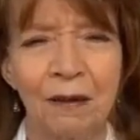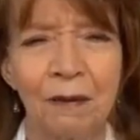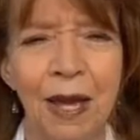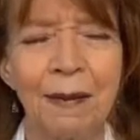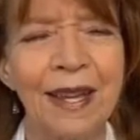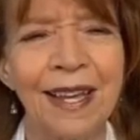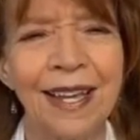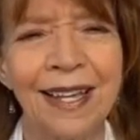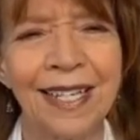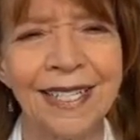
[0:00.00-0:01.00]

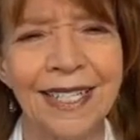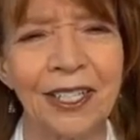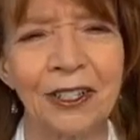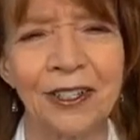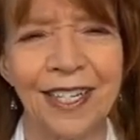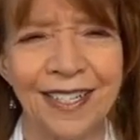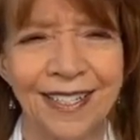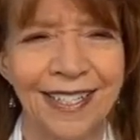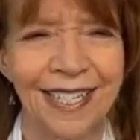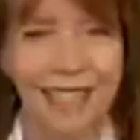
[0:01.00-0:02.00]
maybe considered
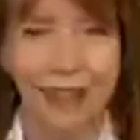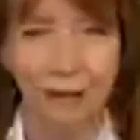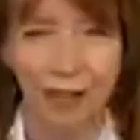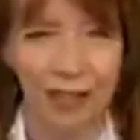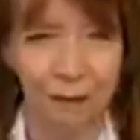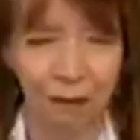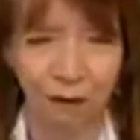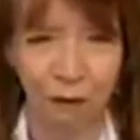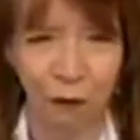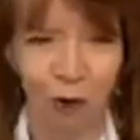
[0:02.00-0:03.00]
insignificant
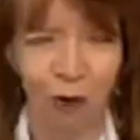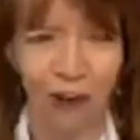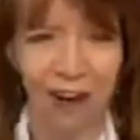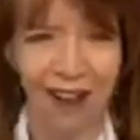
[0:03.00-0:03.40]
before